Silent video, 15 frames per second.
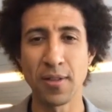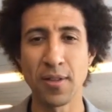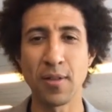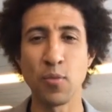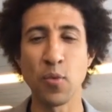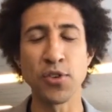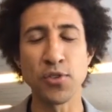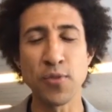
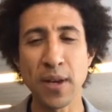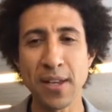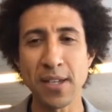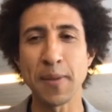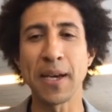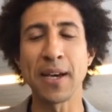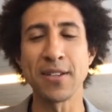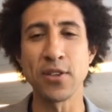We're doing this
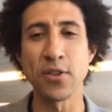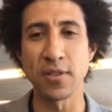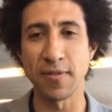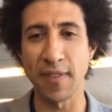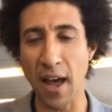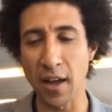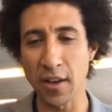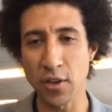because there's
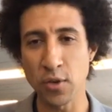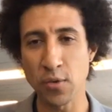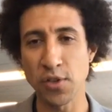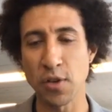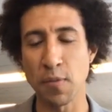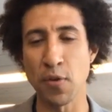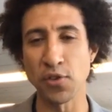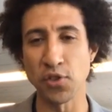value
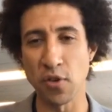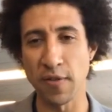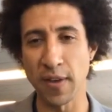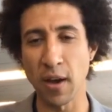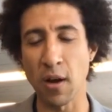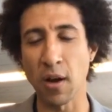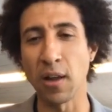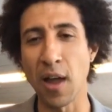to preserving
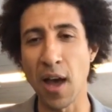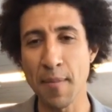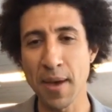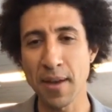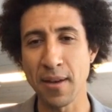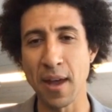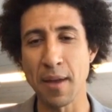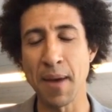our
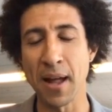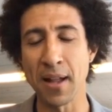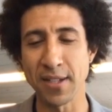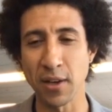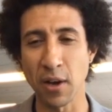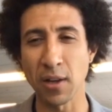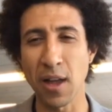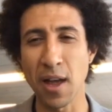climate and
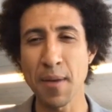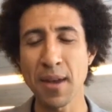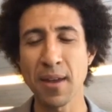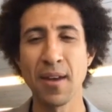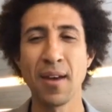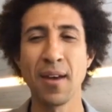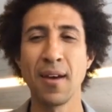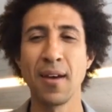balancing our climate.
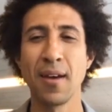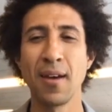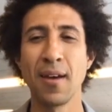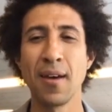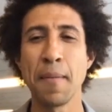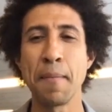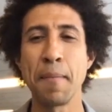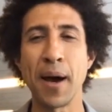
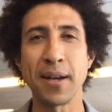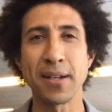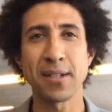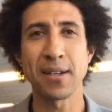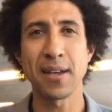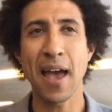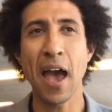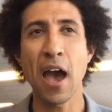But
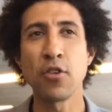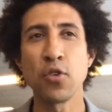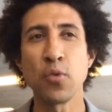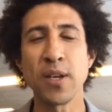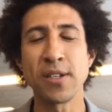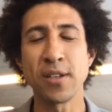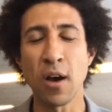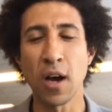how do
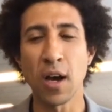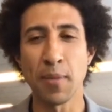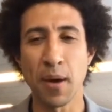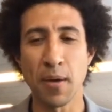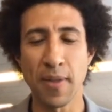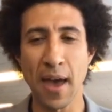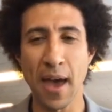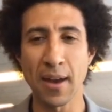we talk
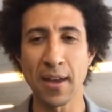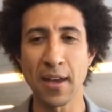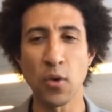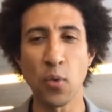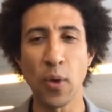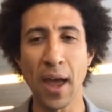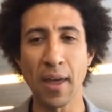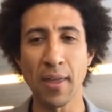about that in a
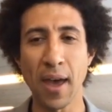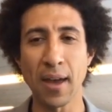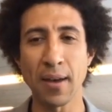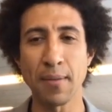way that